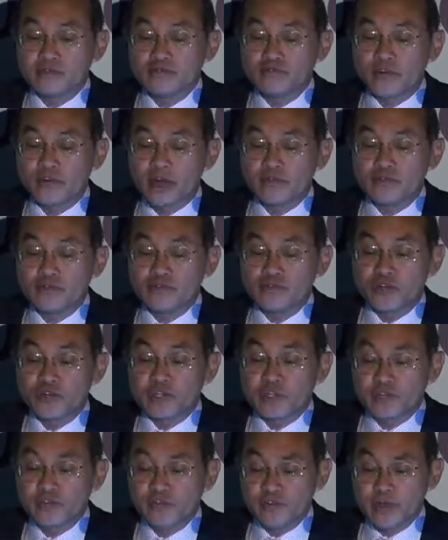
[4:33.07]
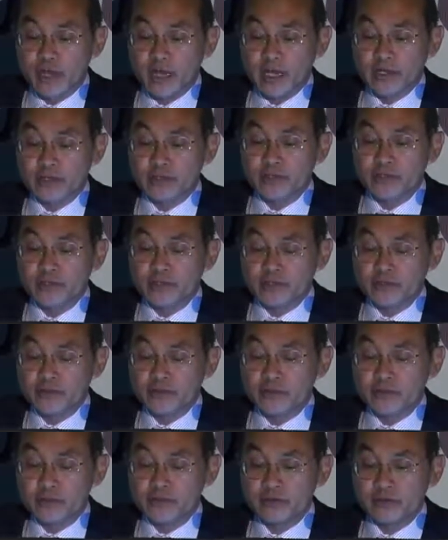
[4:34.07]
right ventricular failure in
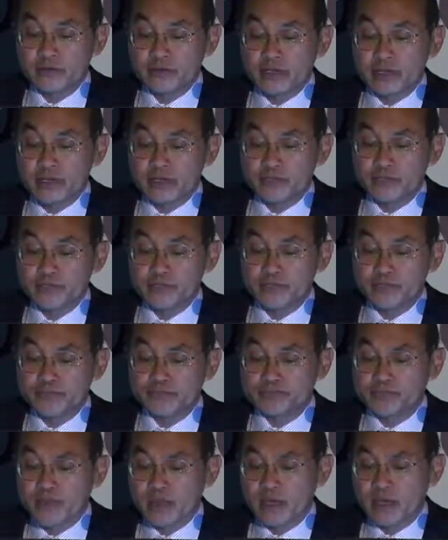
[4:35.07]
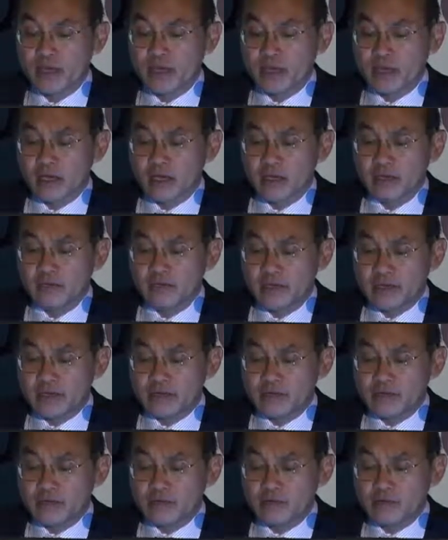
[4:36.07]
the late term.
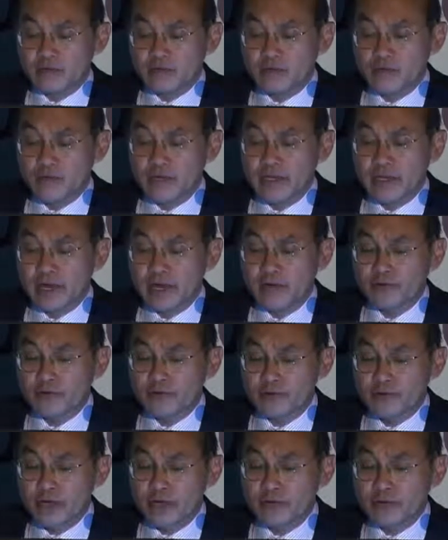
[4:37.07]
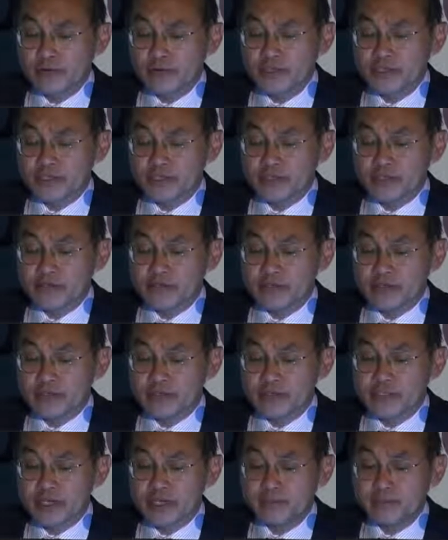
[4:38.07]
But we are aware also that
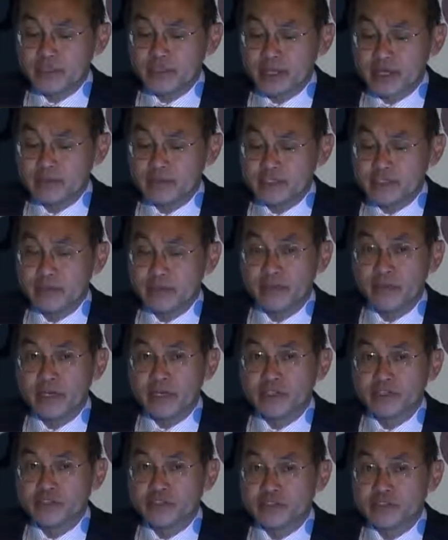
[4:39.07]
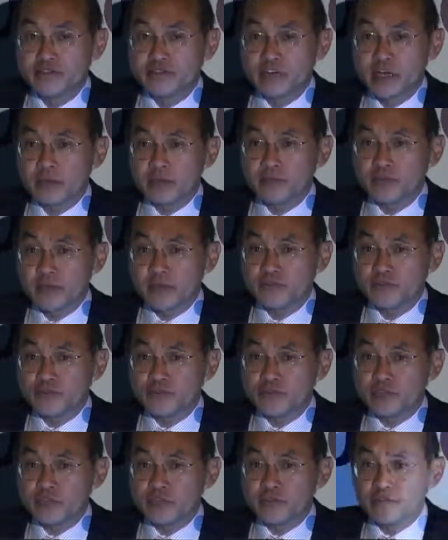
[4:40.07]
sometimes some patients develop left
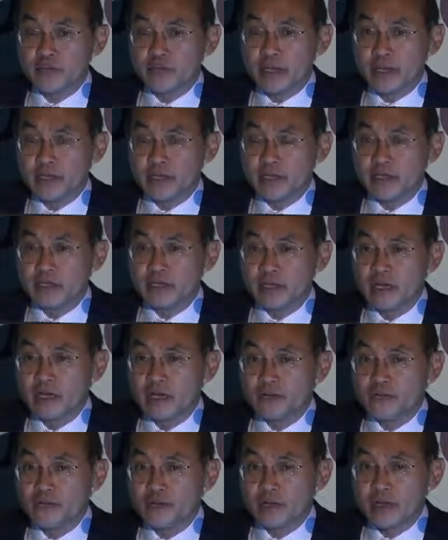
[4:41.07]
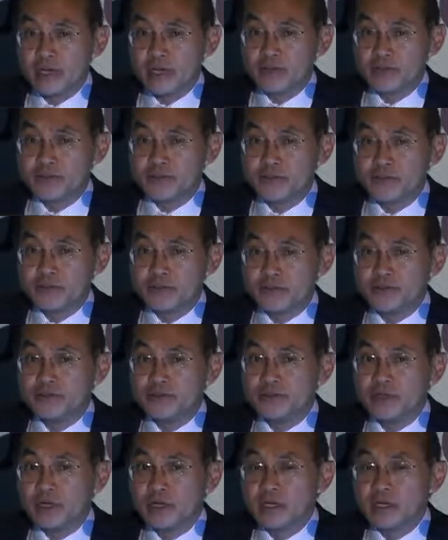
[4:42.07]
ventricular failure related to